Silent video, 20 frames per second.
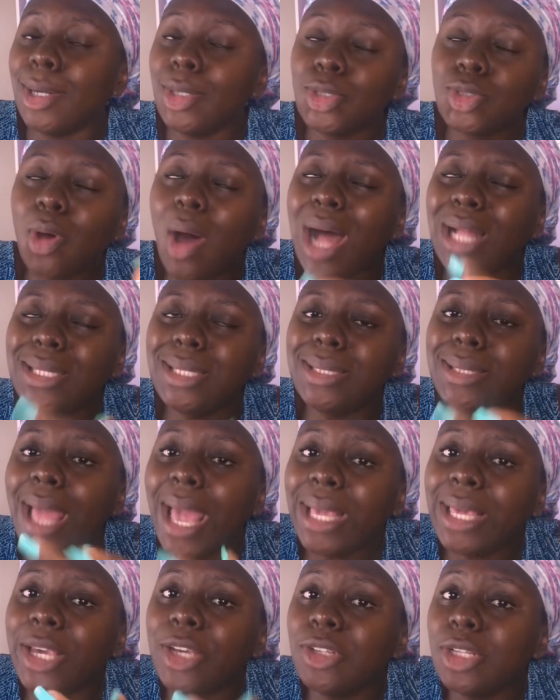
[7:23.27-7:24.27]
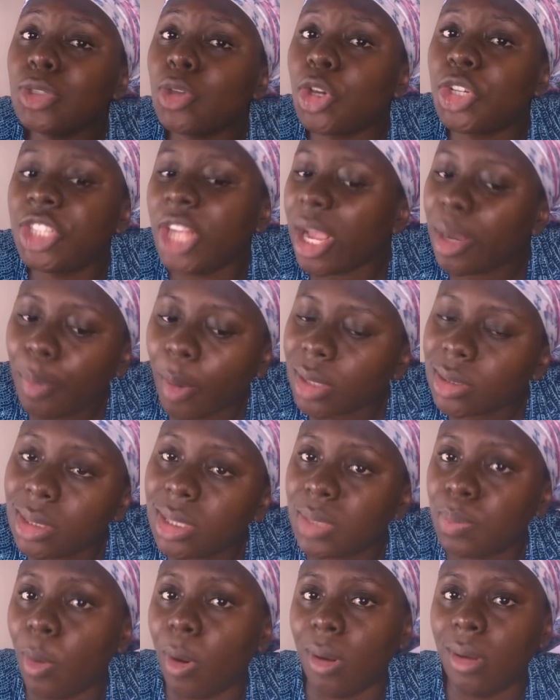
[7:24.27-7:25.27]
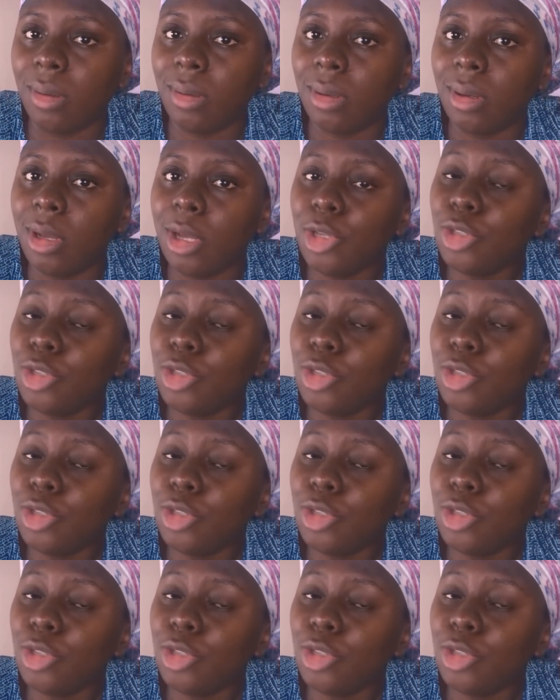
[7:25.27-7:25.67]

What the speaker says: So, Auntie Nengi, you need to shake body small.